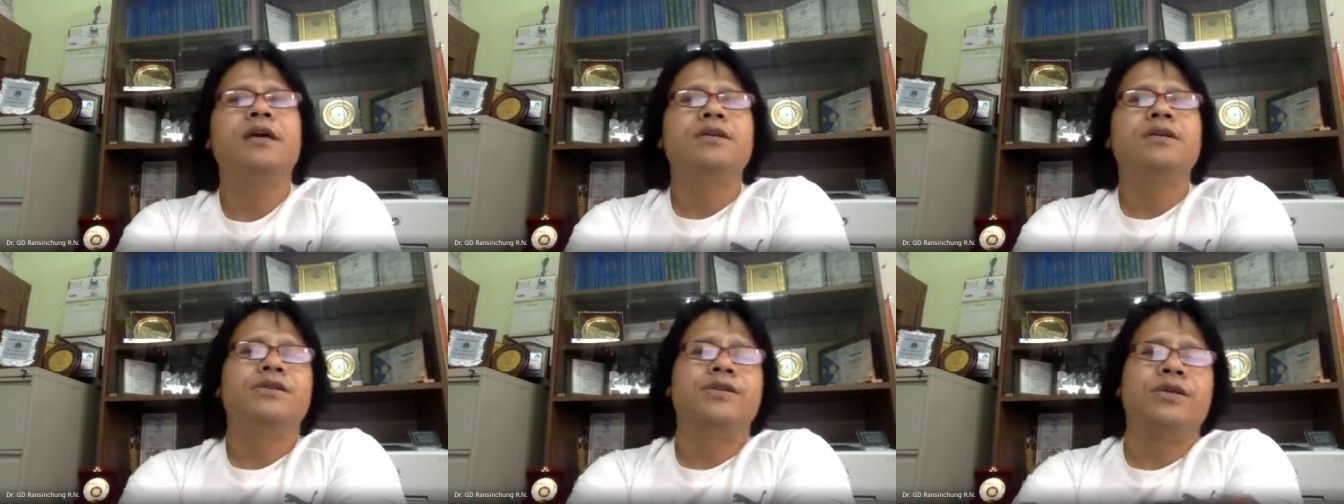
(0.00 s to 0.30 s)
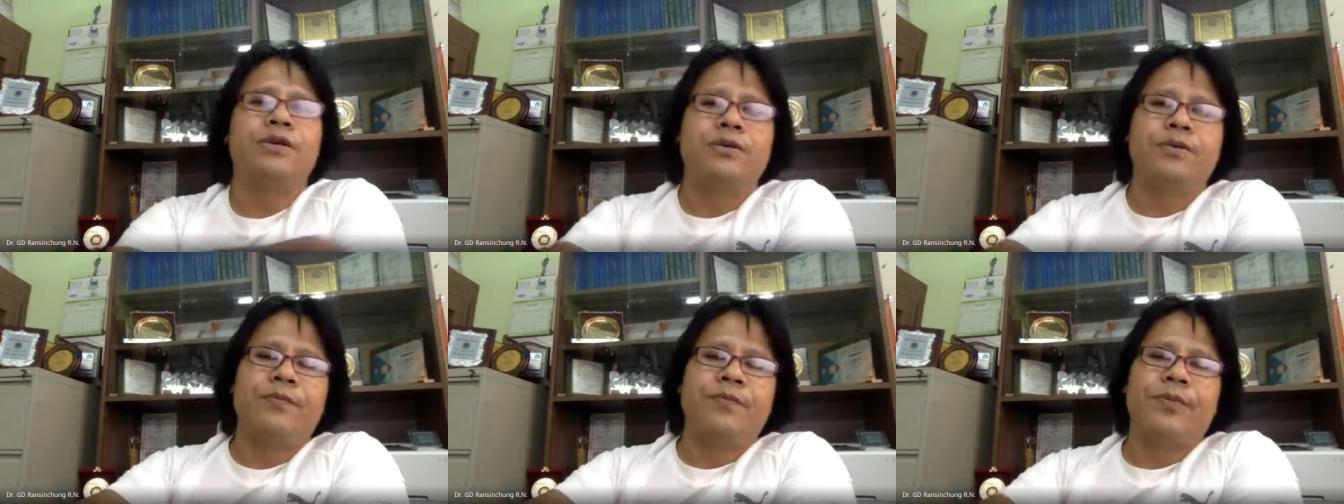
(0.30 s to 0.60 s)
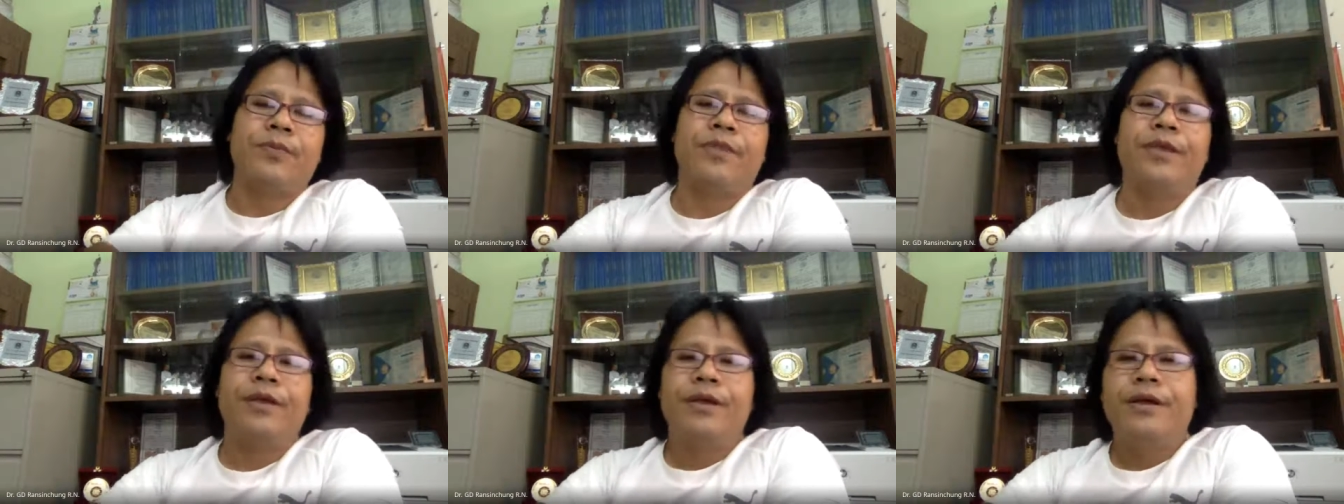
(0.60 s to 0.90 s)
So
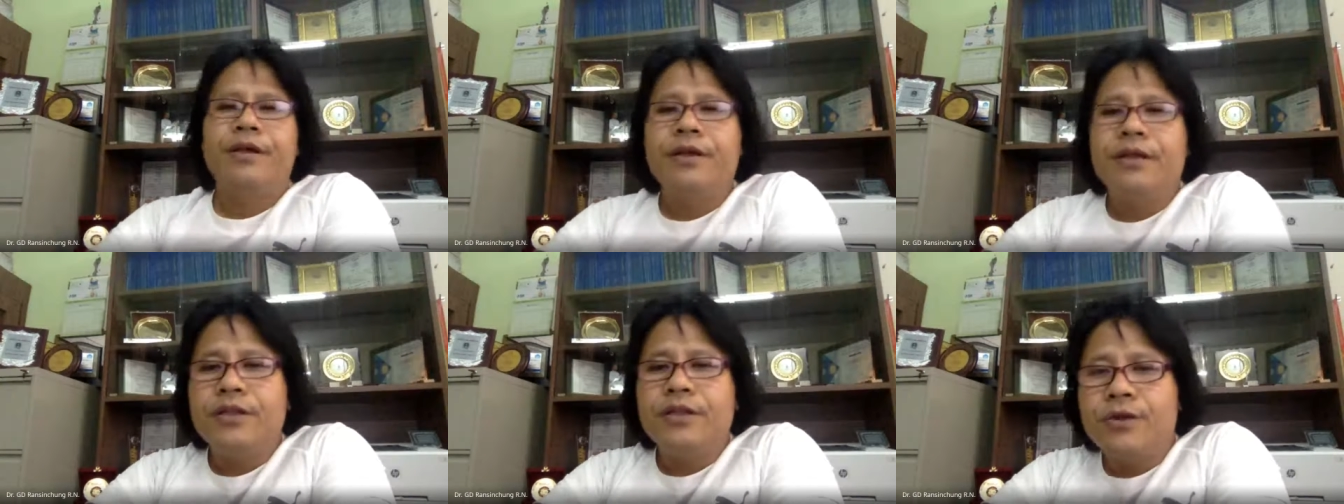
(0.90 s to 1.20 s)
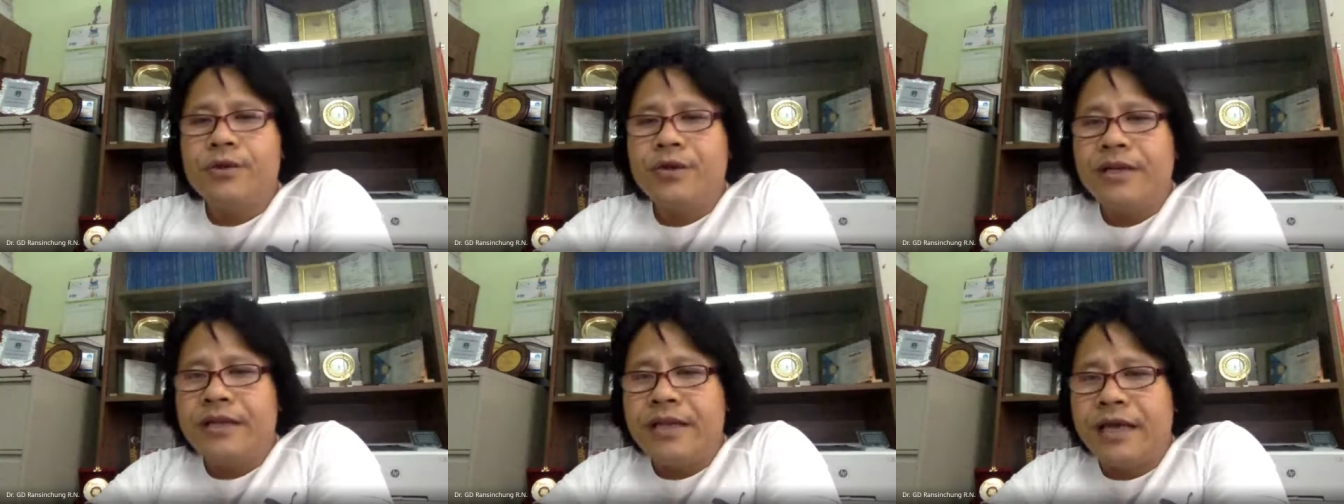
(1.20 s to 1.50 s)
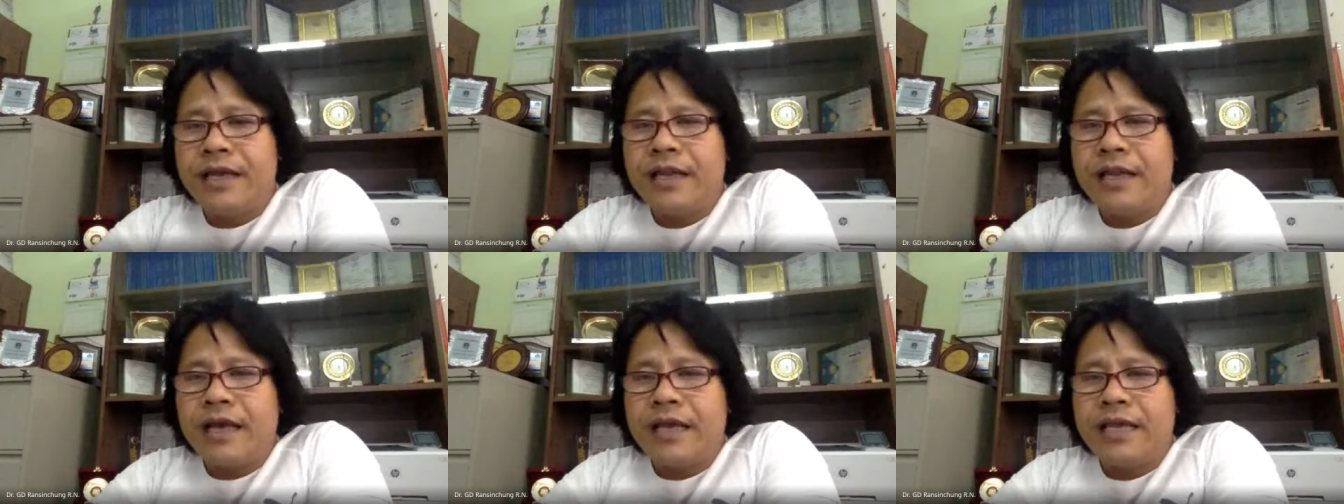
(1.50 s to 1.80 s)
during
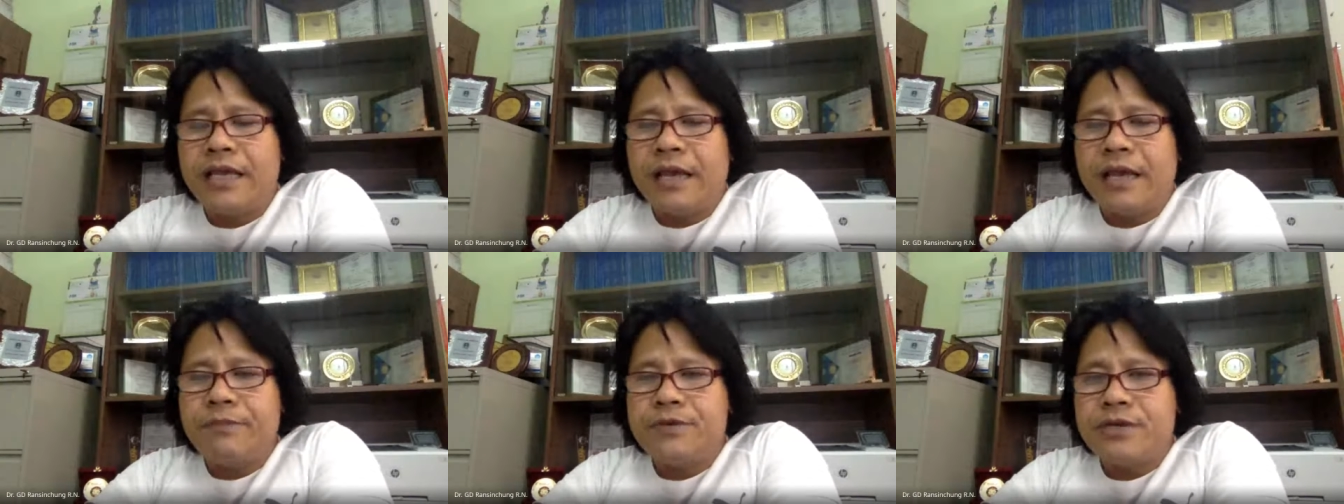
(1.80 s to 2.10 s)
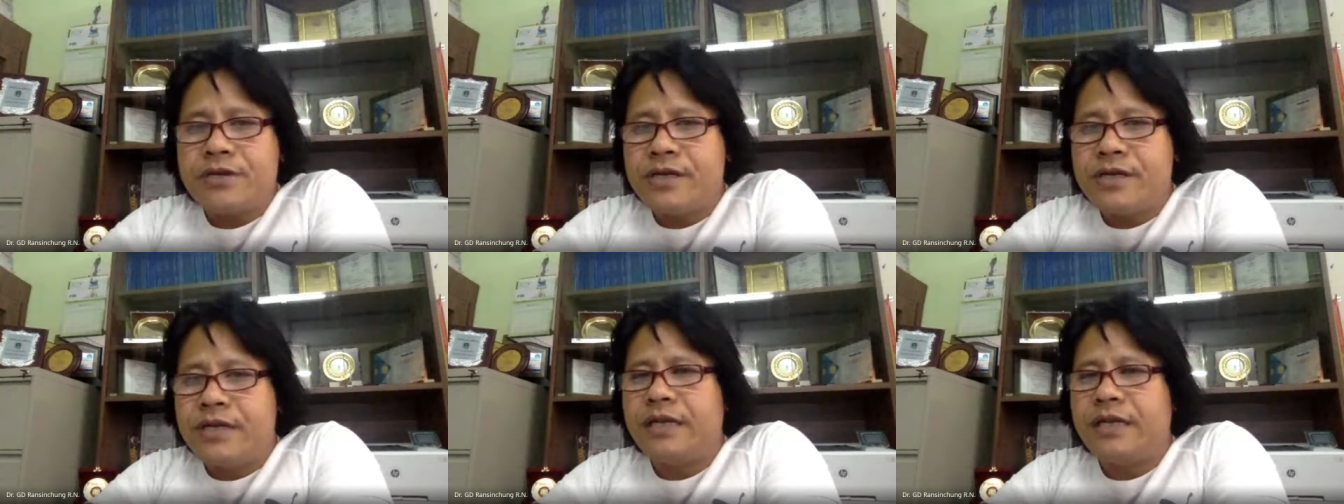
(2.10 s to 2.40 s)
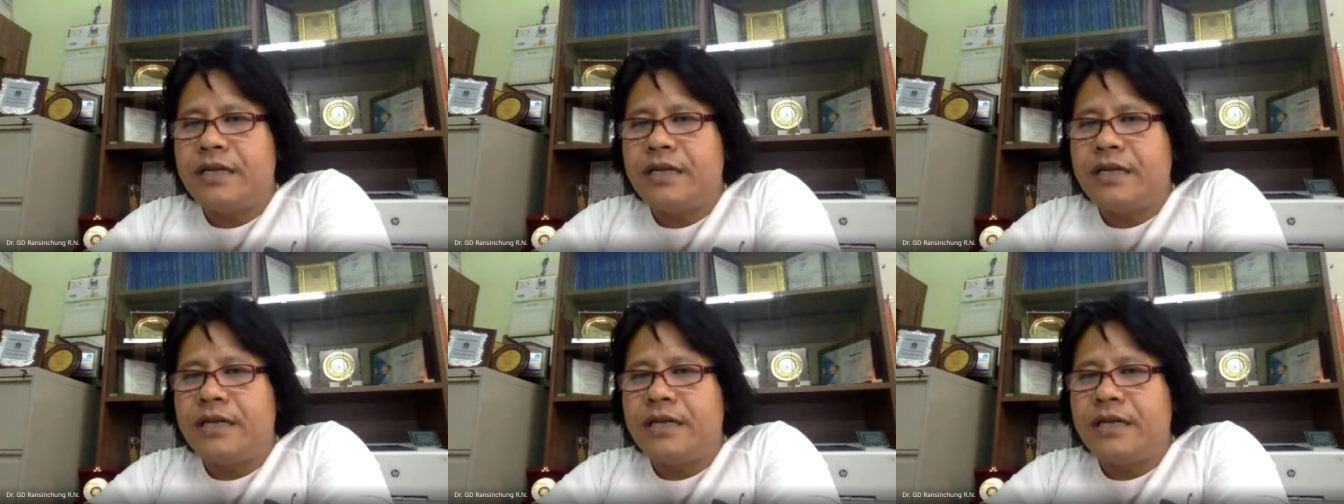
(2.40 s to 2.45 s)
that, I captured it.